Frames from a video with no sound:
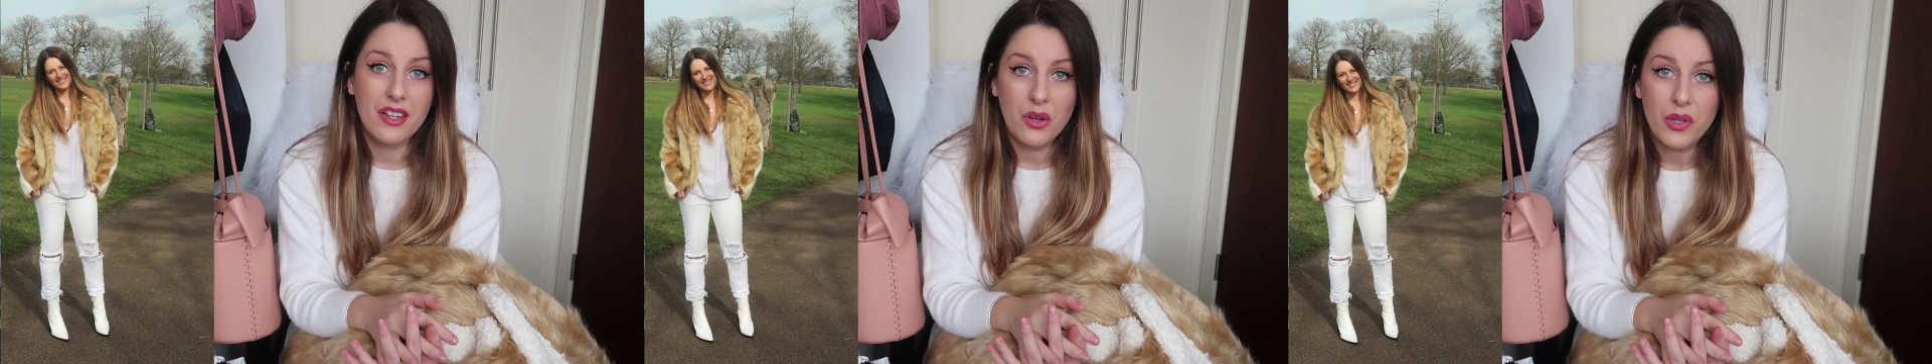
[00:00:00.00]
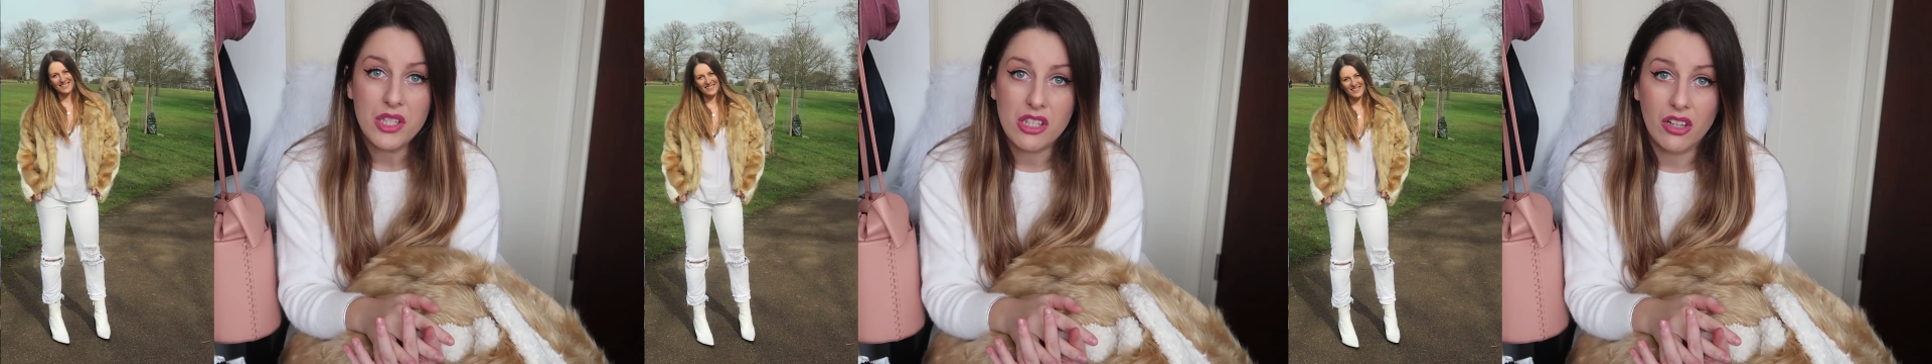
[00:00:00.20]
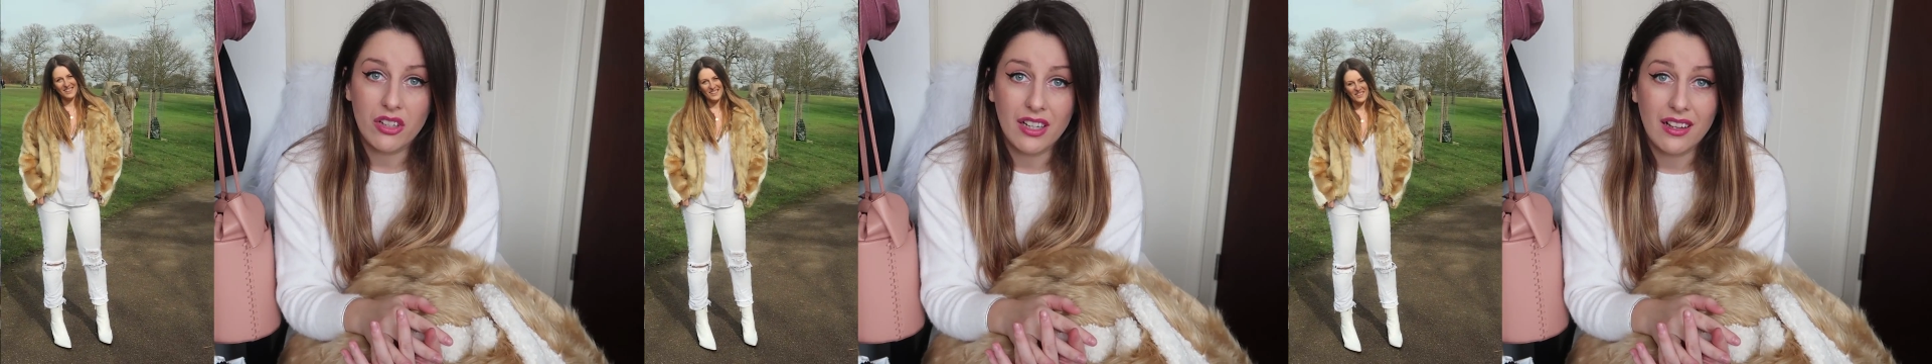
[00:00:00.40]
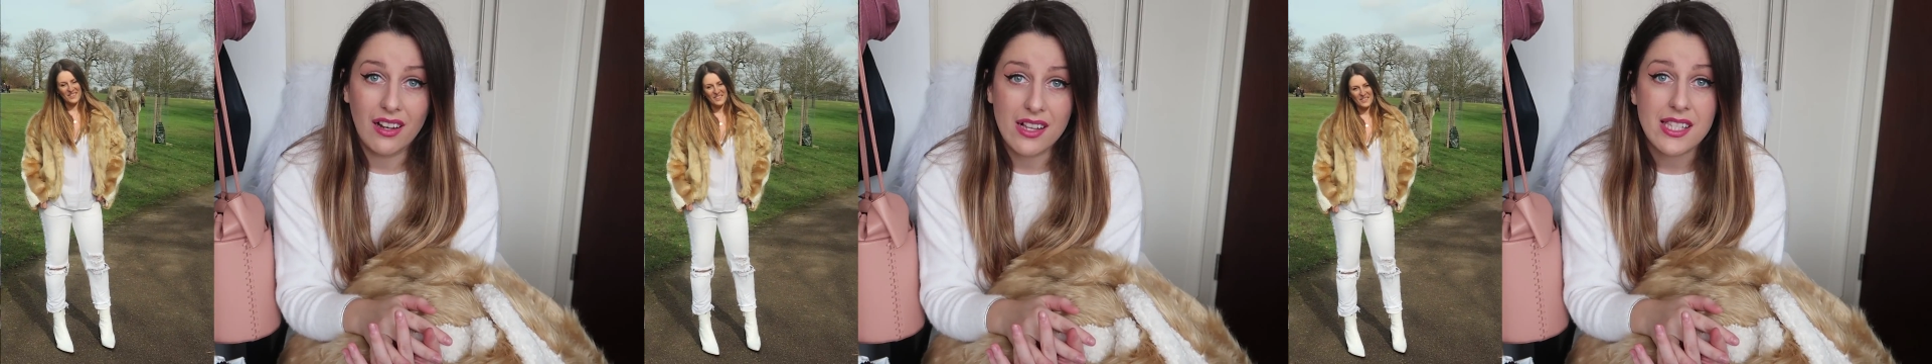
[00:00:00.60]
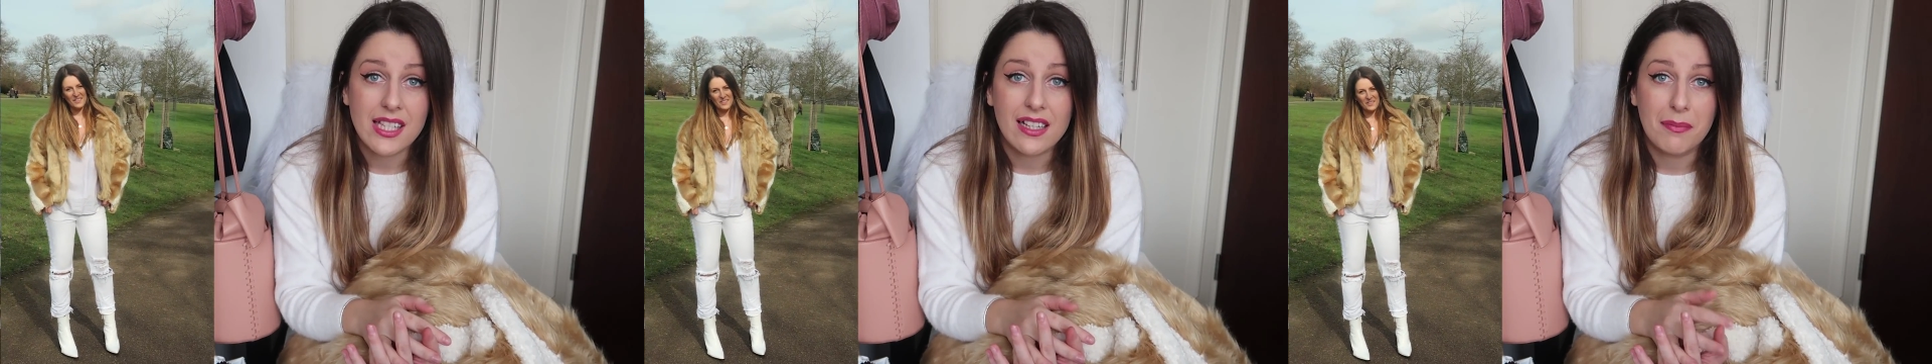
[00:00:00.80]
know it's not a
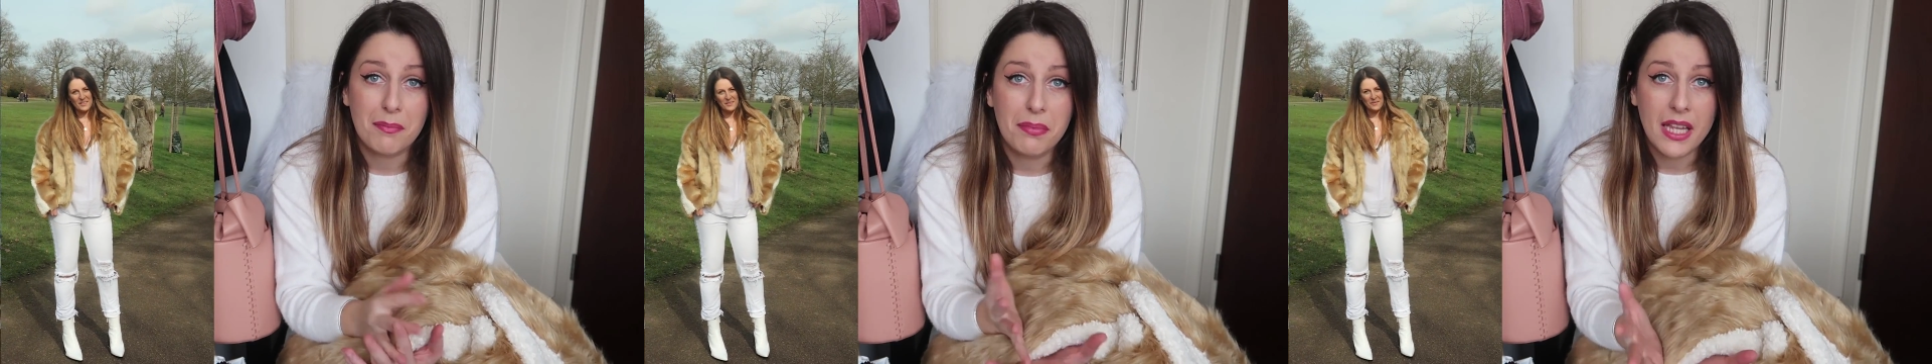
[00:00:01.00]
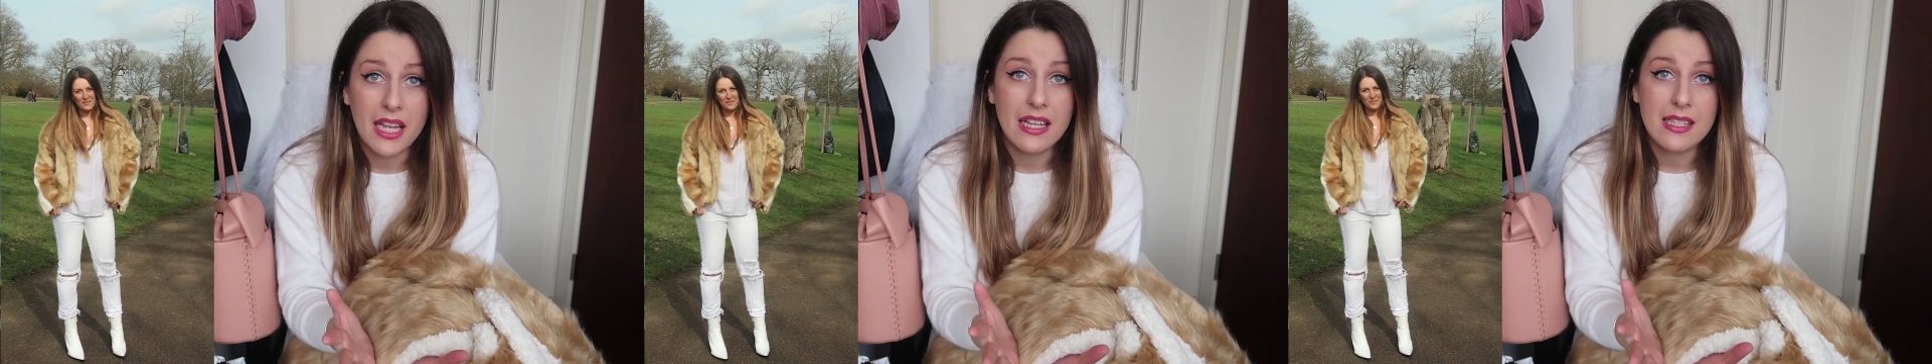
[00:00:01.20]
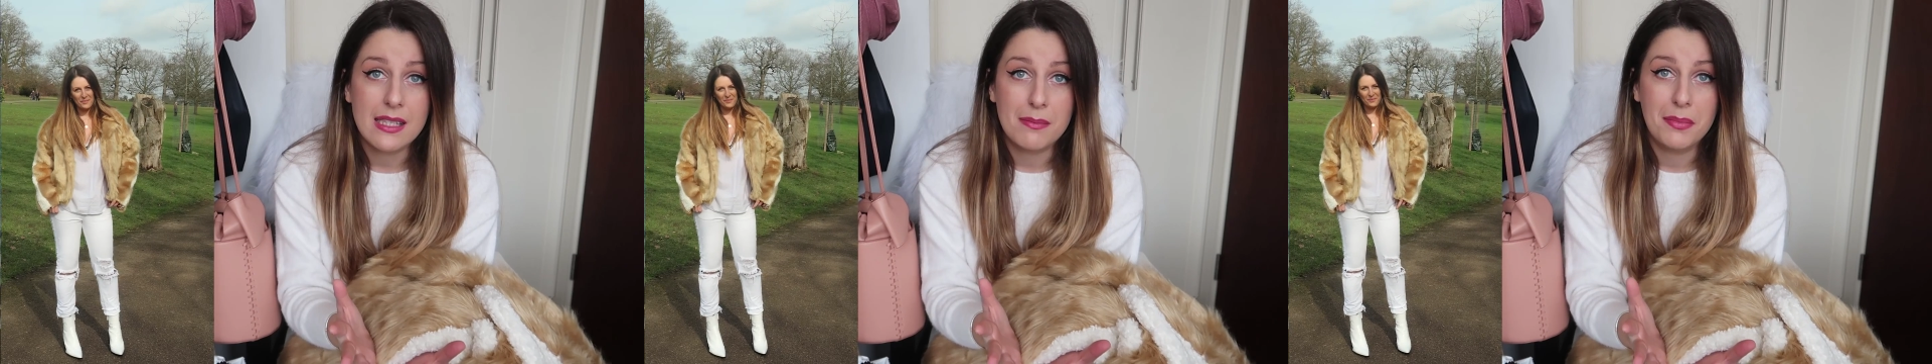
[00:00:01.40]
classic piece,